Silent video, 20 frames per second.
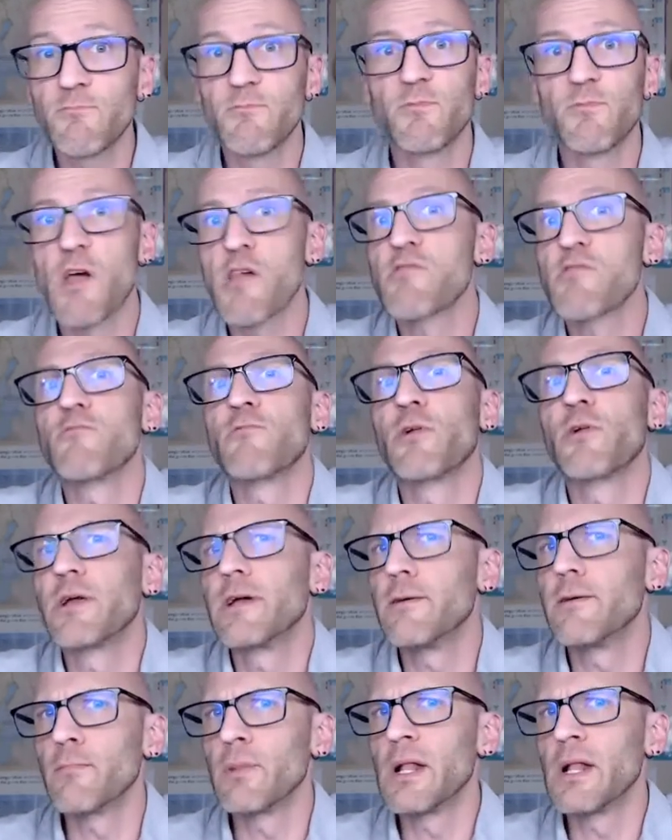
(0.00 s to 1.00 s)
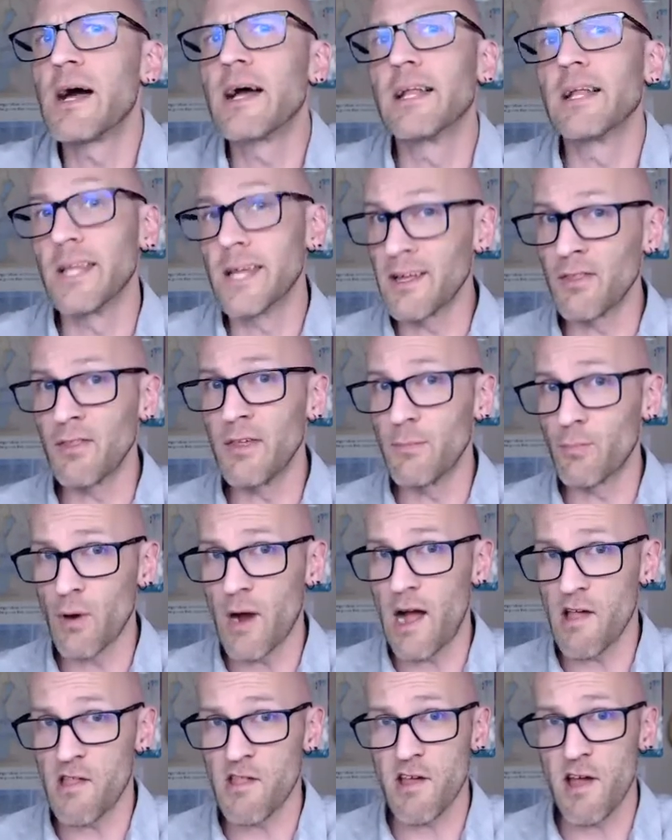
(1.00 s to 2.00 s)
doesn't really imply a lengthy
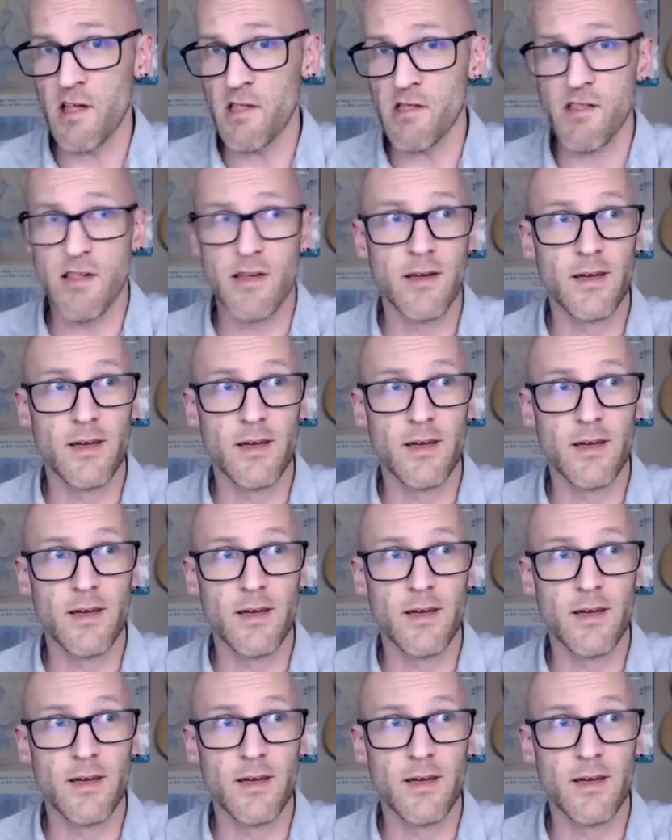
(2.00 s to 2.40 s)
process.